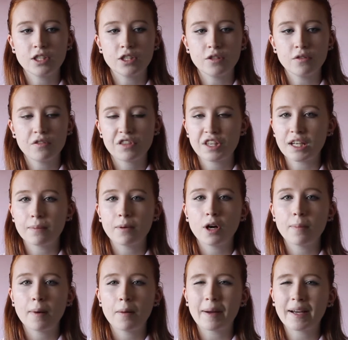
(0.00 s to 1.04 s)
to think more
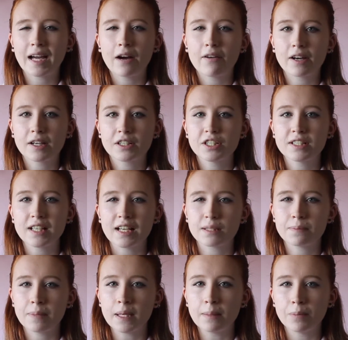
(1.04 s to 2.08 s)
about my characters as
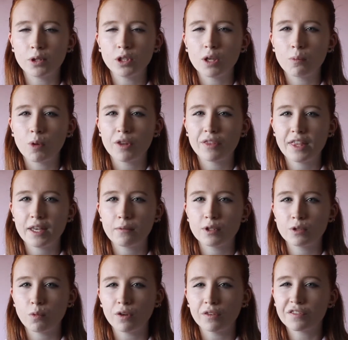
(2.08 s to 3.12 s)
people and what they
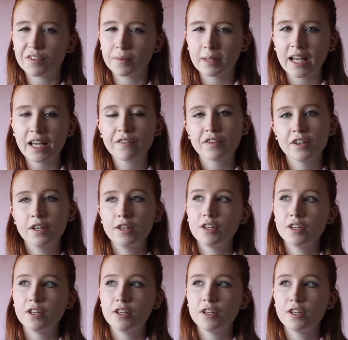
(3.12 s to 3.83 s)
would want from life.